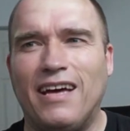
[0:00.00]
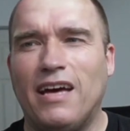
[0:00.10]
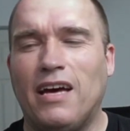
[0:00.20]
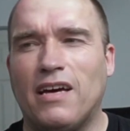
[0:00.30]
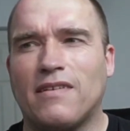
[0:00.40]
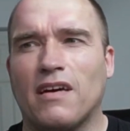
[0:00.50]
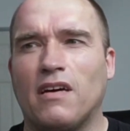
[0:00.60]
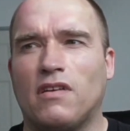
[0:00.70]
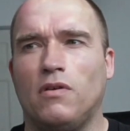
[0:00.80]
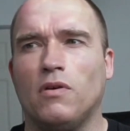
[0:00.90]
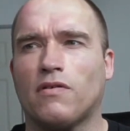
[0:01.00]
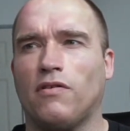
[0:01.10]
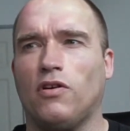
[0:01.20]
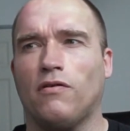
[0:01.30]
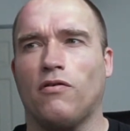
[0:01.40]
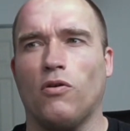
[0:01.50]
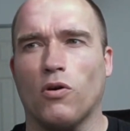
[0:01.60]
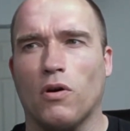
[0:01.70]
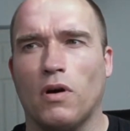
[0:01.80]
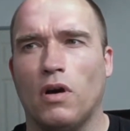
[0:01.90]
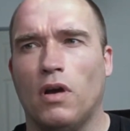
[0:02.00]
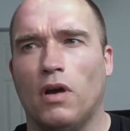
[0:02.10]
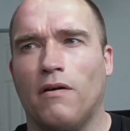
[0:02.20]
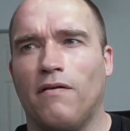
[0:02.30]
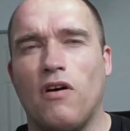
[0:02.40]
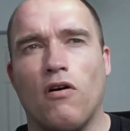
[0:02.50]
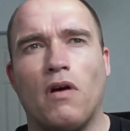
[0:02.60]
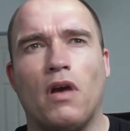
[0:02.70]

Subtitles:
It's like it's useful for very